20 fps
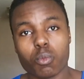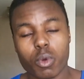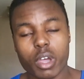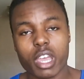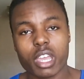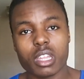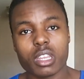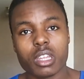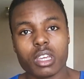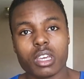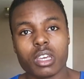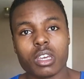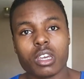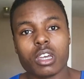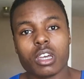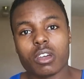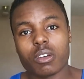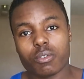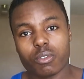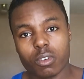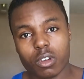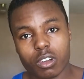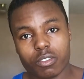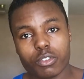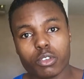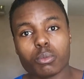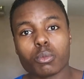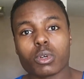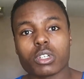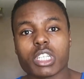weight for a
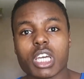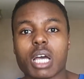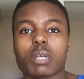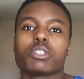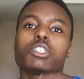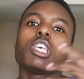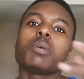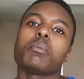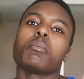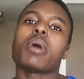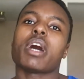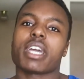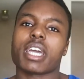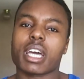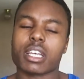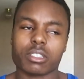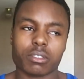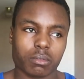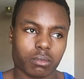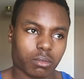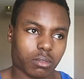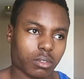few more times. So keep in mind, guys,